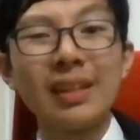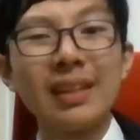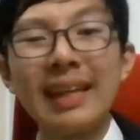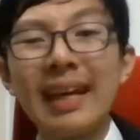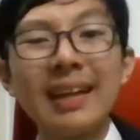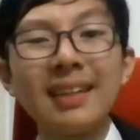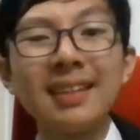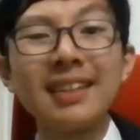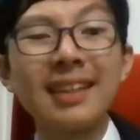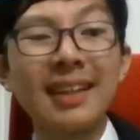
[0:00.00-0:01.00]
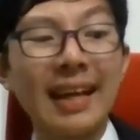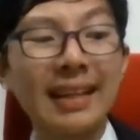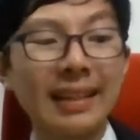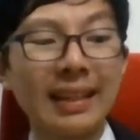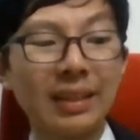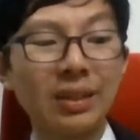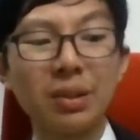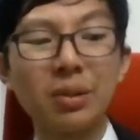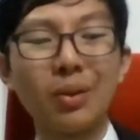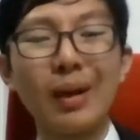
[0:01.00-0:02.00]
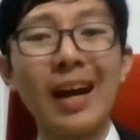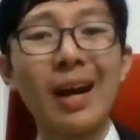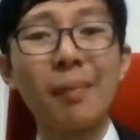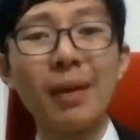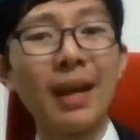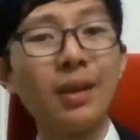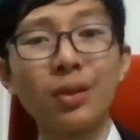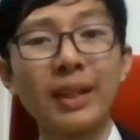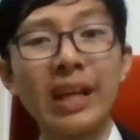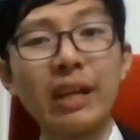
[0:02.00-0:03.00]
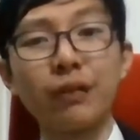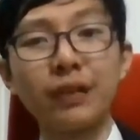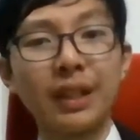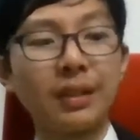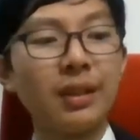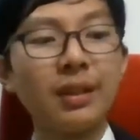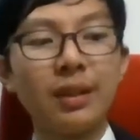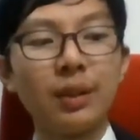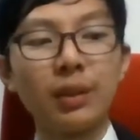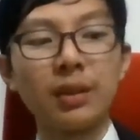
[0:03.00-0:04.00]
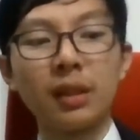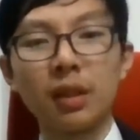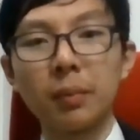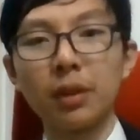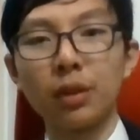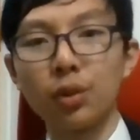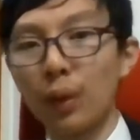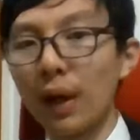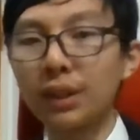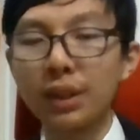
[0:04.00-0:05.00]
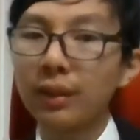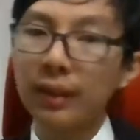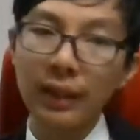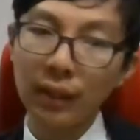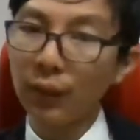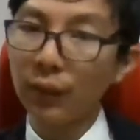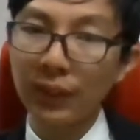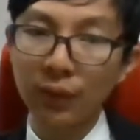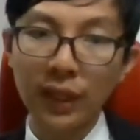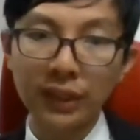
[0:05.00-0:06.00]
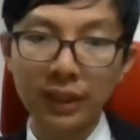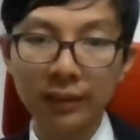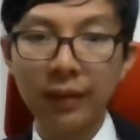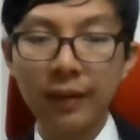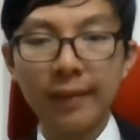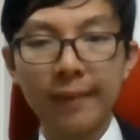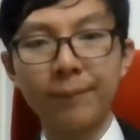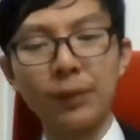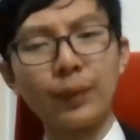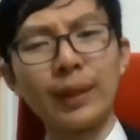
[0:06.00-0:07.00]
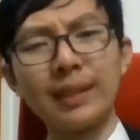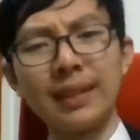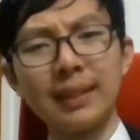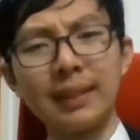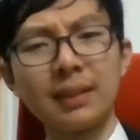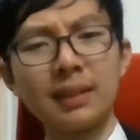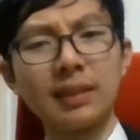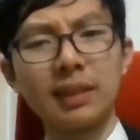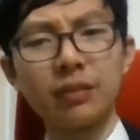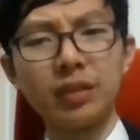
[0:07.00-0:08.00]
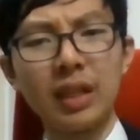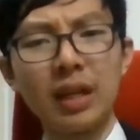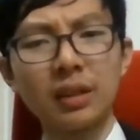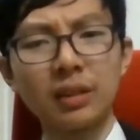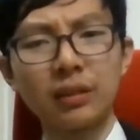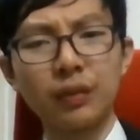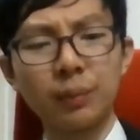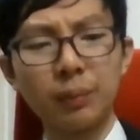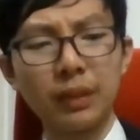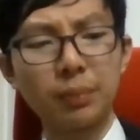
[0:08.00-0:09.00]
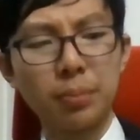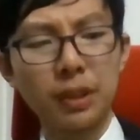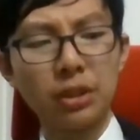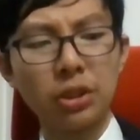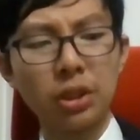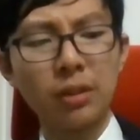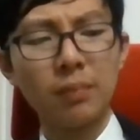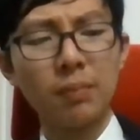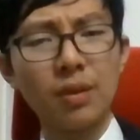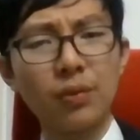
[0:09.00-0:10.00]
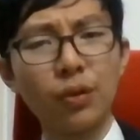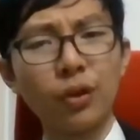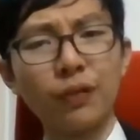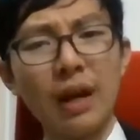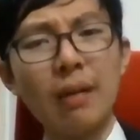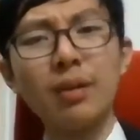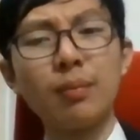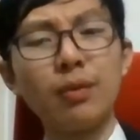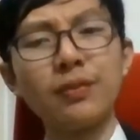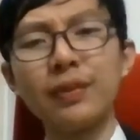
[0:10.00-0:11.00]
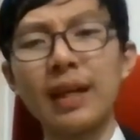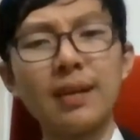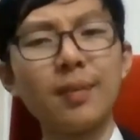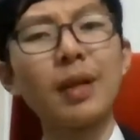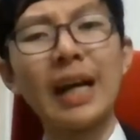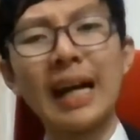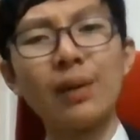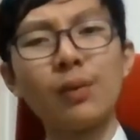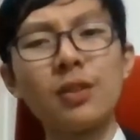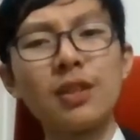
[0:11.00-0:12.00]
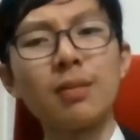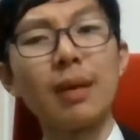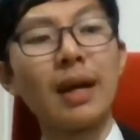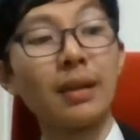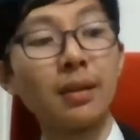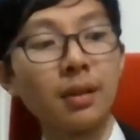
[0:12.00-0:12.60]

yeah, I really didn't like that. So uh, eight or nine out of ten. Would I recommend you to watch it? Yeah, go ahead, watch it. Do I think this deserves the Oscar for Best Picture for a family movie? I I wouldn't mind.